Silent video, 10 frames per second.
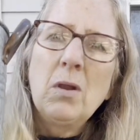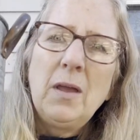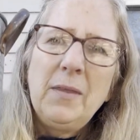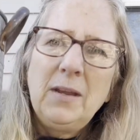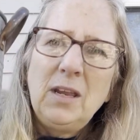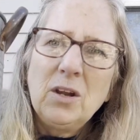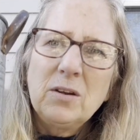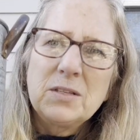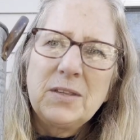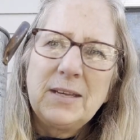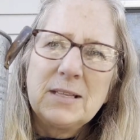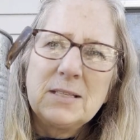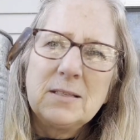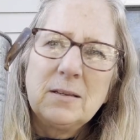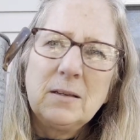And then here's
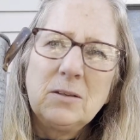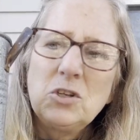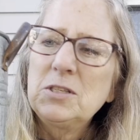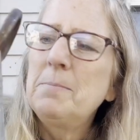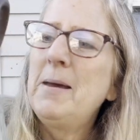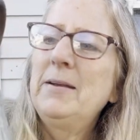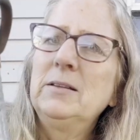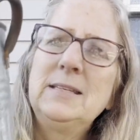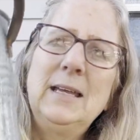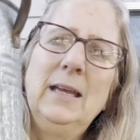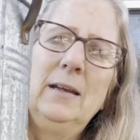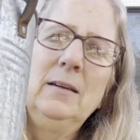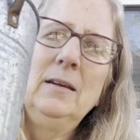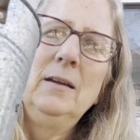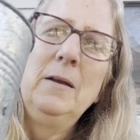this, just a metal tin.
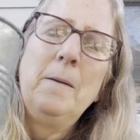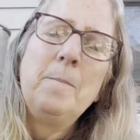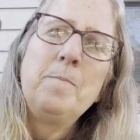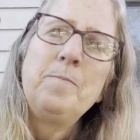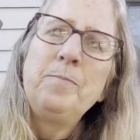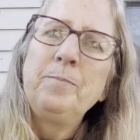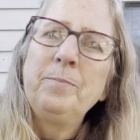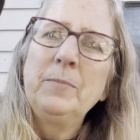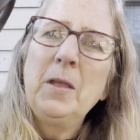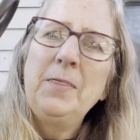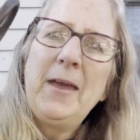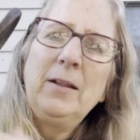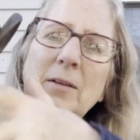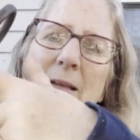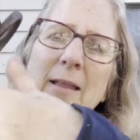
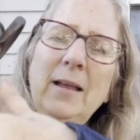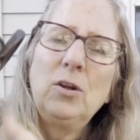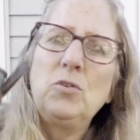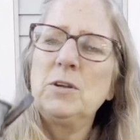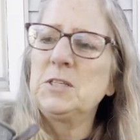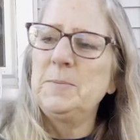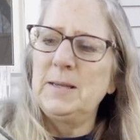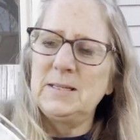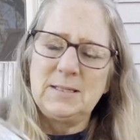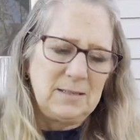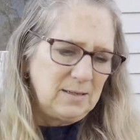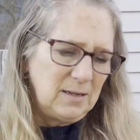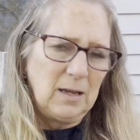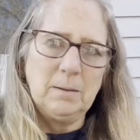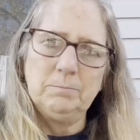That'll get like a Christmas
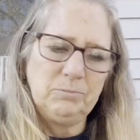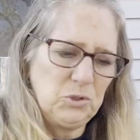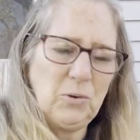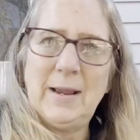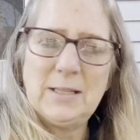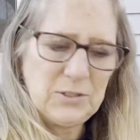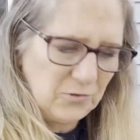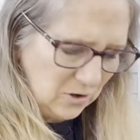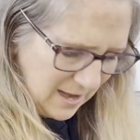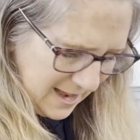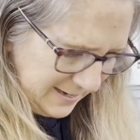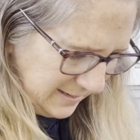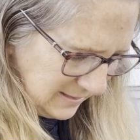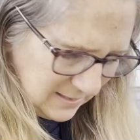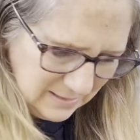transfer on
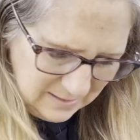it.